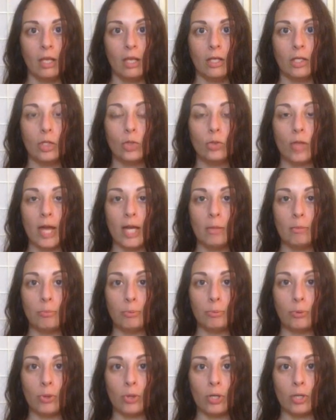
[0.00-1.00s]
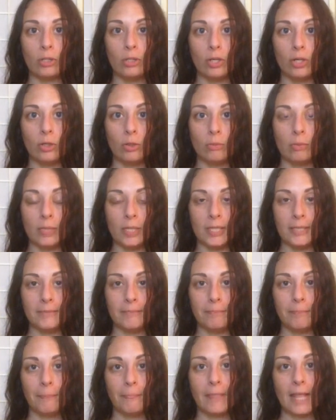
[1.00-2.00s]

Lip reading: You let it blur a little bit,